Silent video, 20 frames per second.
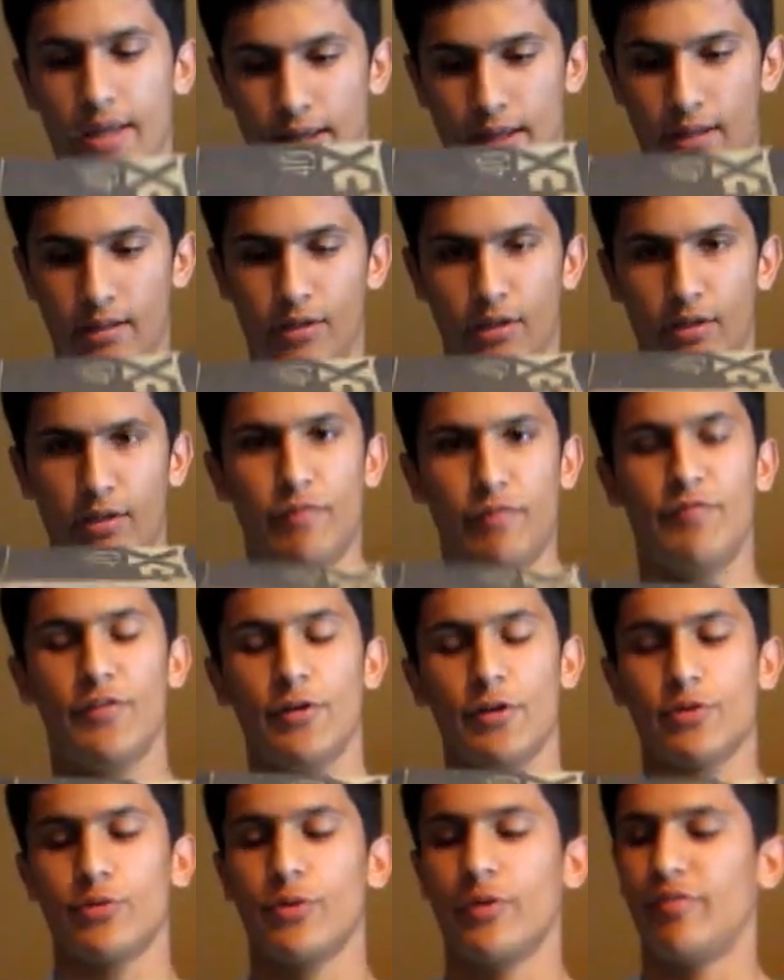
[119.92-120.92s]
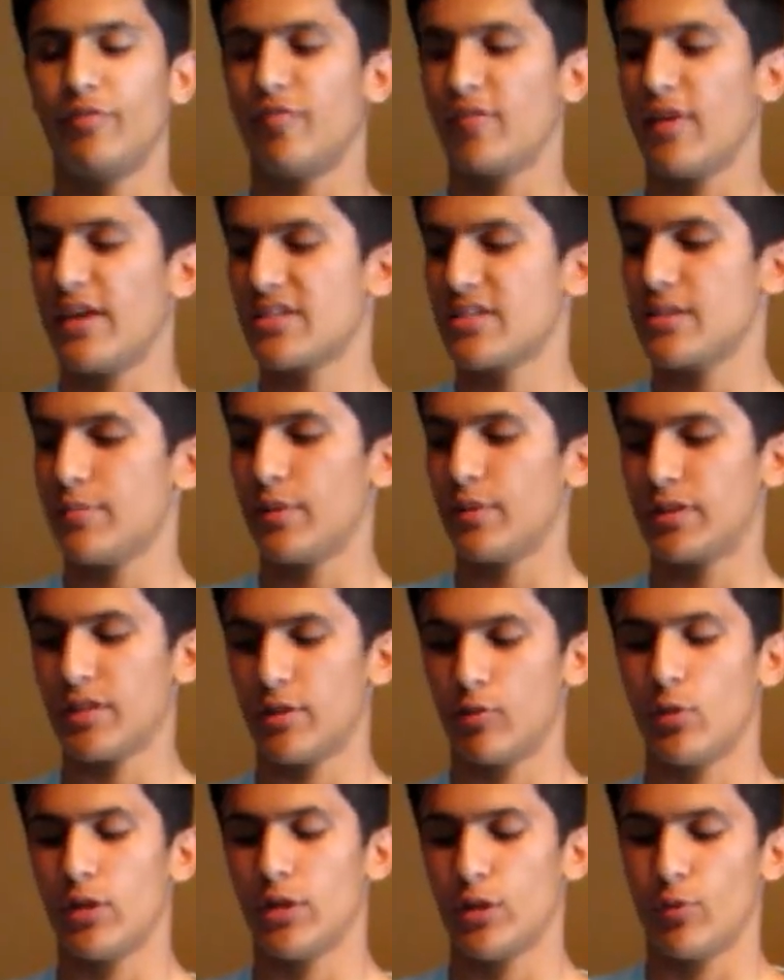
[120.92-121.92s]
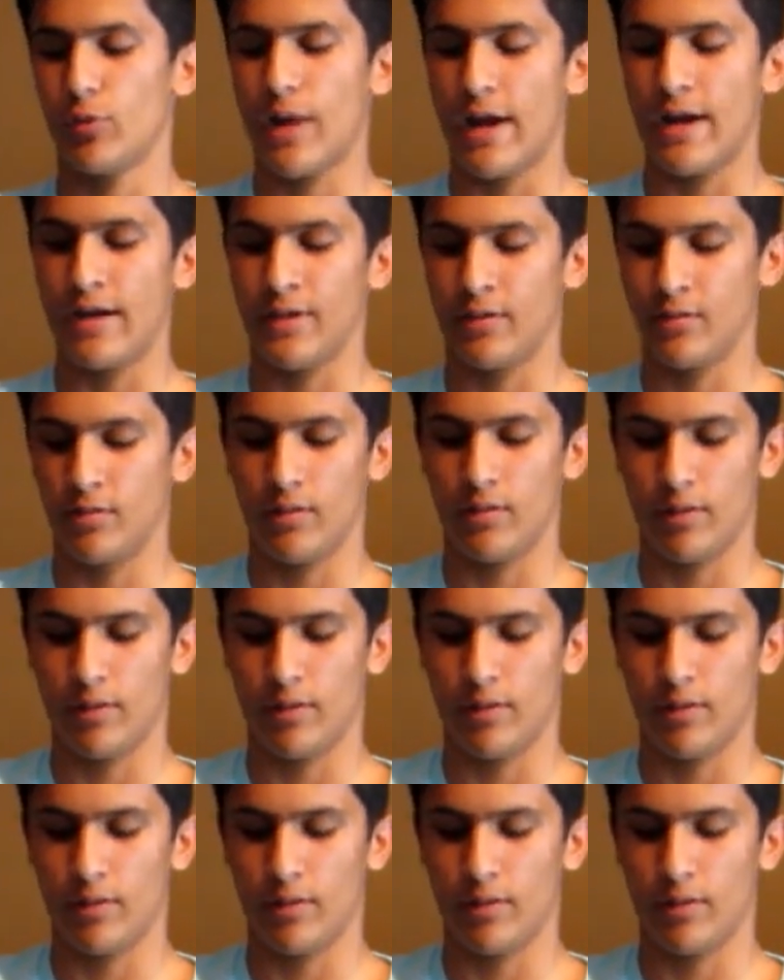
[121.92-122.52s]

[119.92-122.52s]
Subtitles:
it feels really flexy, but then when you ride it